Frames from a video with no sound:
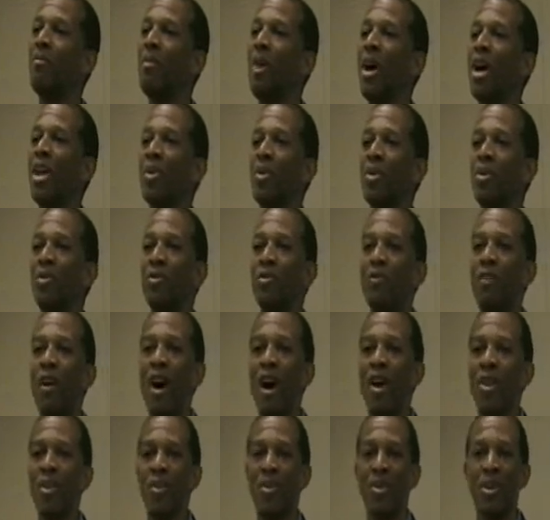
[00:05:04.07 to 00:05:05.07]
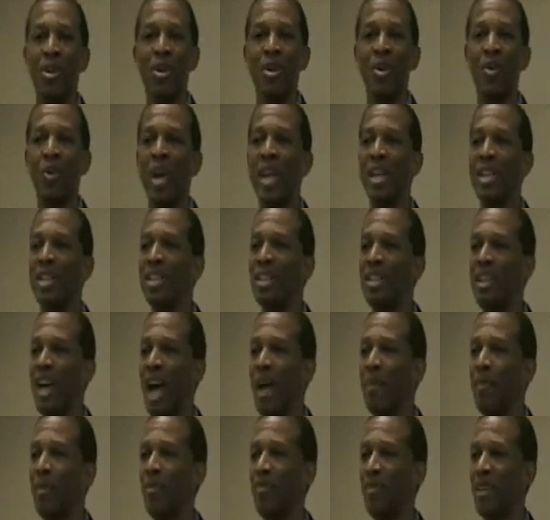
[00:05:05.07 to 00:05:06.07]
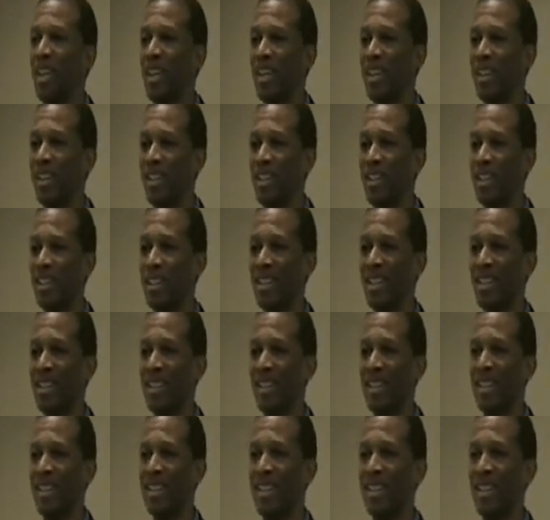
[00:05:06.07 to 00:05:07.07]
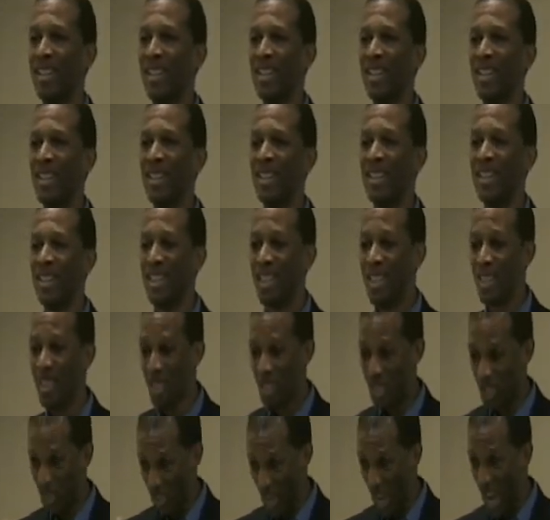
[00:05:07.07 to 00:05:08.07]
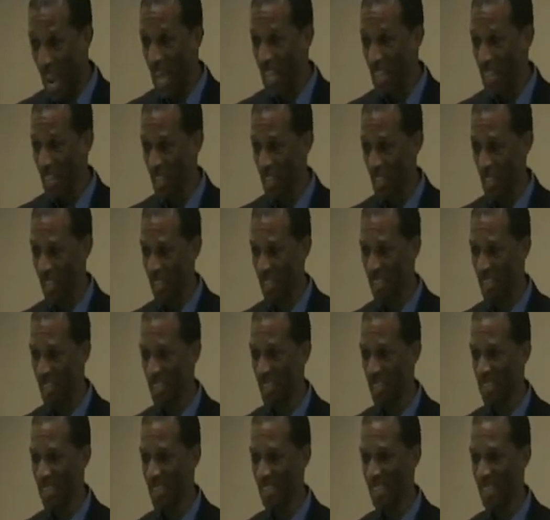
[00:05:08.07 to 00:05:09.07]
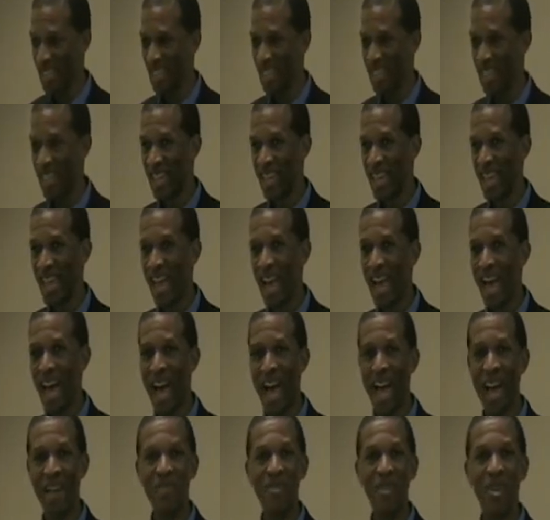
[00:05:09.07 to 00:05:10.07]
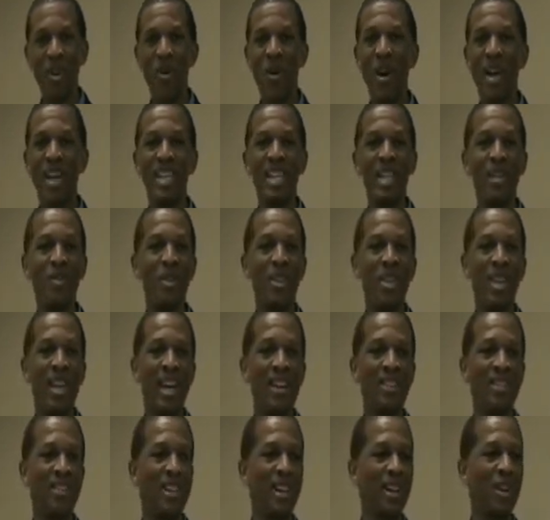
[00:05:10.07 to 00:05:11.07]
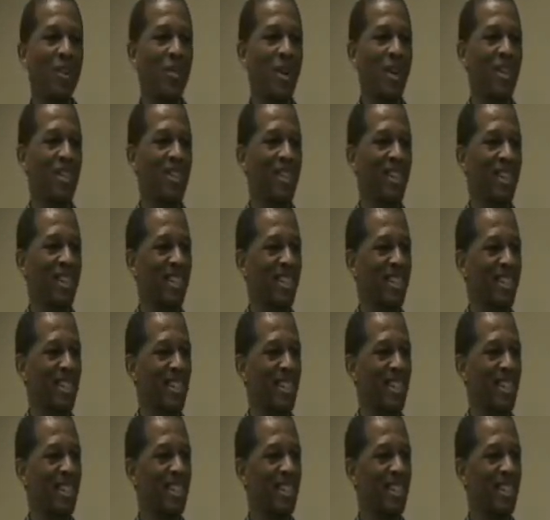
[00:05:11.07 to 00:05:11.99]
mother and father in their greatest time of need? The challenge is, I have no idea what the answer to that question is.